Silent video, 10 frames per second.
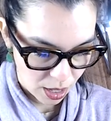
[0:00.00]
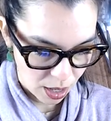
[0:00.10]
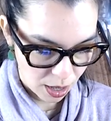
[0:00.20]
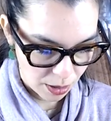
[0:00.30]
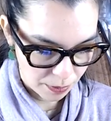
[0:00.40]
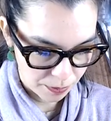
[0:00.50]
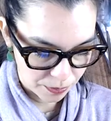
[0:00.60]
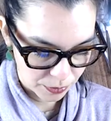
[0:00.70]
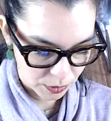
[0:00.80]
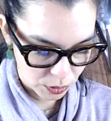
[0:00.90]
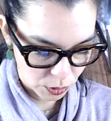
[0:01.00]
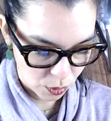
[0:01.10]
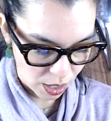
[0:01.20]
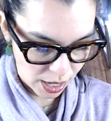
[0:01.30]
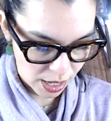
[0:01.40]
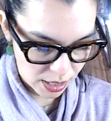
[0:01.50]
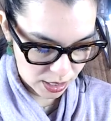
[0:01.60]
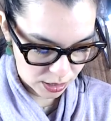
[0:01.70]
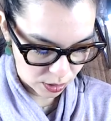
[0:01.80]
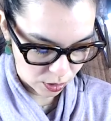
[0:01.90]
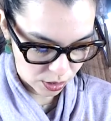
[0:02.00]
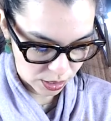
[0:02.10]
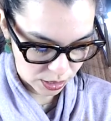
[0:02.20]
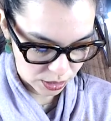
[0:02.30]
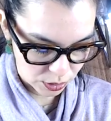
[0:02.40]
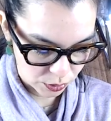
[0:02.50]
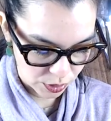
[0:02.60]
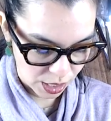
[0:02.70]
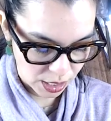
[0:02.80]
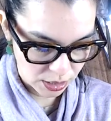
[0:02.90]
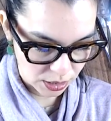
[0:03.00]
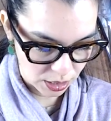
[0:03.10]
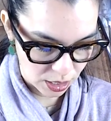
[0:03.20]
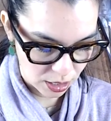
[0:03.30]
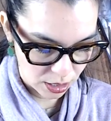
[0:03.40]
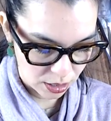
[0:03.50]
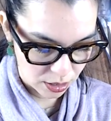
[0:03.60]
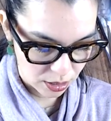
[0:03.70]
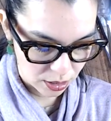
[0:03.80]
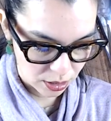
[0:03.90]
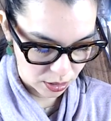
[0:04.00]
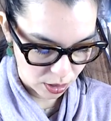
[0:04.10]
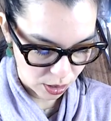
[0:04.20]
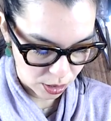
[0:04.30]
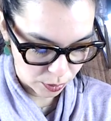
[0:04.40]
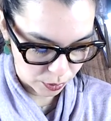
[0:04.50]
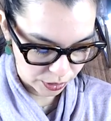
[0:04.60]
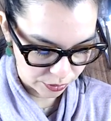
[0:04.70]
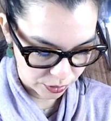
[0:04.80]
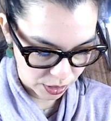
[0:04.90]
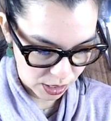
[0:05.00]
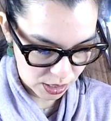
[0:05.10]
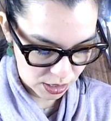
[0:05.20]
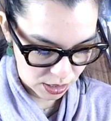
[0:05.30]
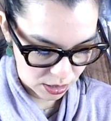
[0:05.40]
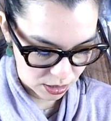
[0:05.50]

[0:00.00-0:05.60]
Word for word: um, so I had this artist create uh, artwork for us.